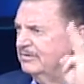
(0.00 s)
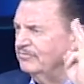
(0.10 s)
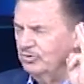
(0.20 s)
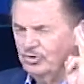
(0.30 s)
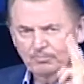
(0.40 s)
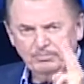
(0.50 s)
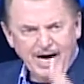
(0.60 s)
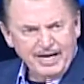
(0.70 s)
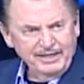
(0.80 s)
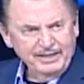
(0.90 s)
for your
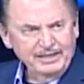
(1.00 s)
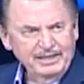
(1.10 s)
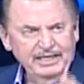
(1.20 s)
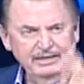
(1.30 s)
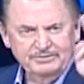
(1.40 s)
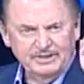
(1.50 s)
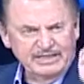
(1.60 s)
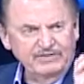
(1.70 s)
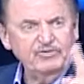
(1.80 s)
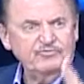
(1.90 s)
body. He'll
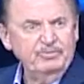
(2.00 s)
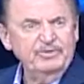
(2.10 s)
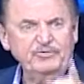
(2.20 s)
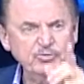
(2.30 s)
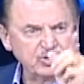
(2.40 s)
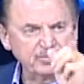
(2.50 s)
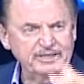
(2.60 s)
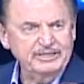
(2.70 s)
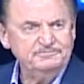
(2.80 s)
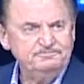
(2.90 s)
deliver you from it if you want to be.